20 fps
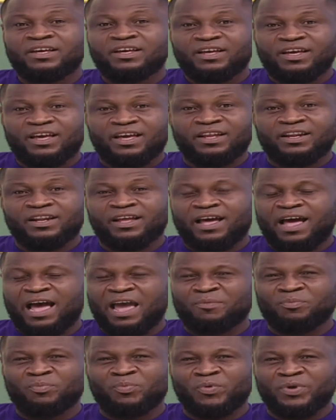and uh,
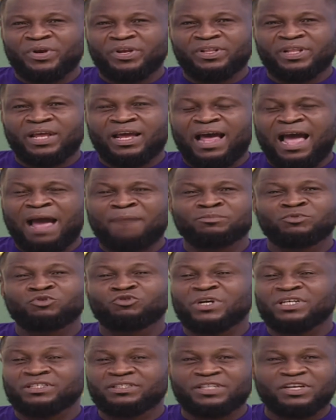I pray that I'm
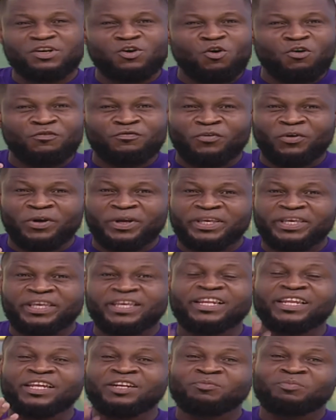trusting God for
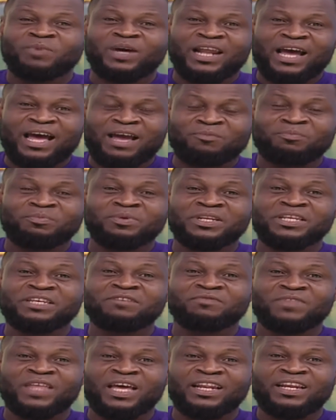healing, but I
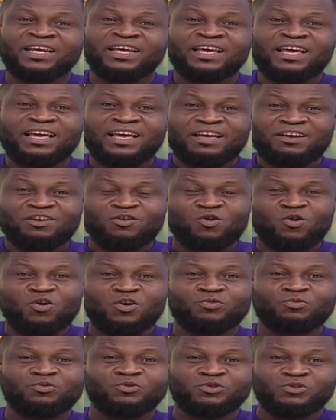believe that
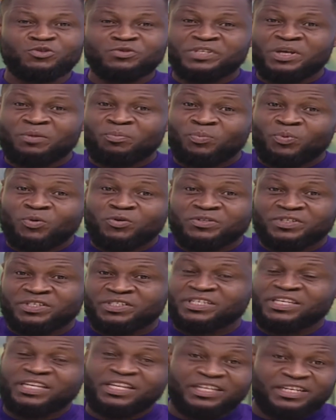God would use a
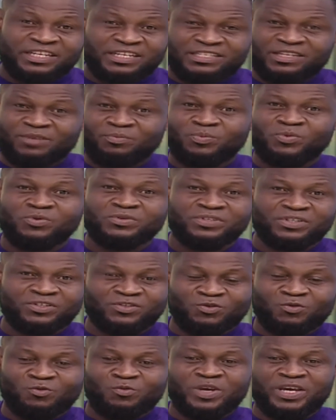process. Healing is a process,
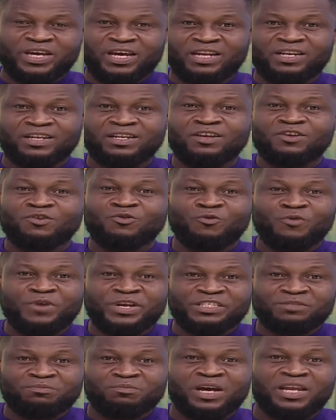so we can
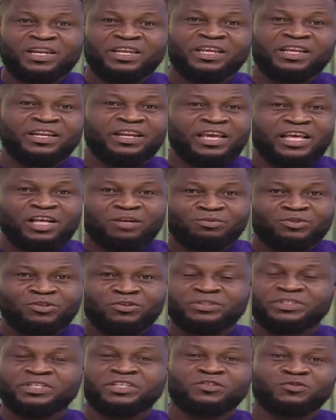raise money and help
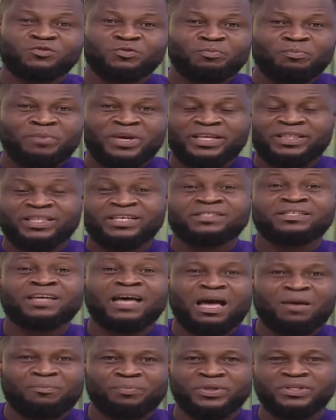doctors to make this
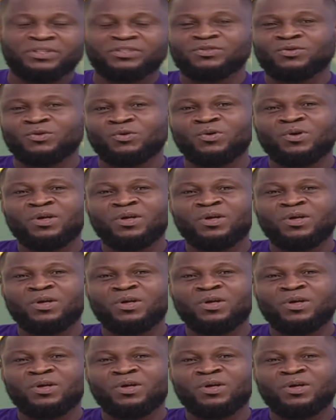happen. So